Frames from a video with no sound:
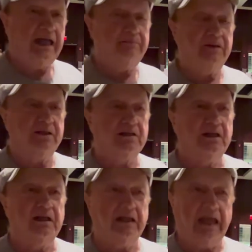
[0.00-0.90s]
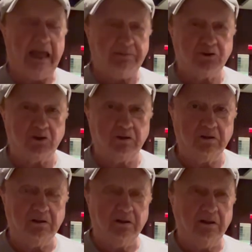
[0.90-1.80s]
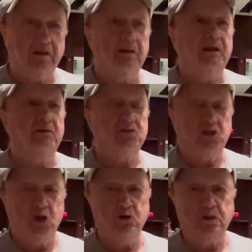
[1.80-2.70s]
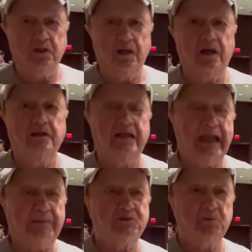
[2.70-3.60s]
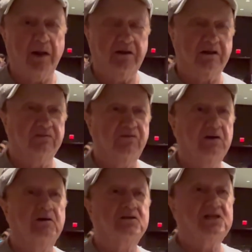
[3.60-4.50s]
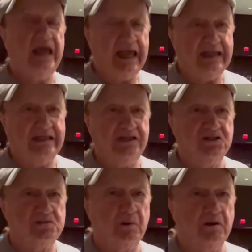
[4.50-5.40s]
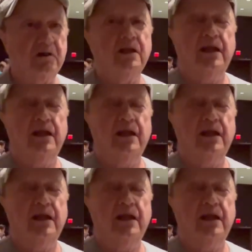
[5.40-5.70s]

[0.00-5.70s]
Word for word: had been captured it was Union done, captured by the Confederates at Gettysburg,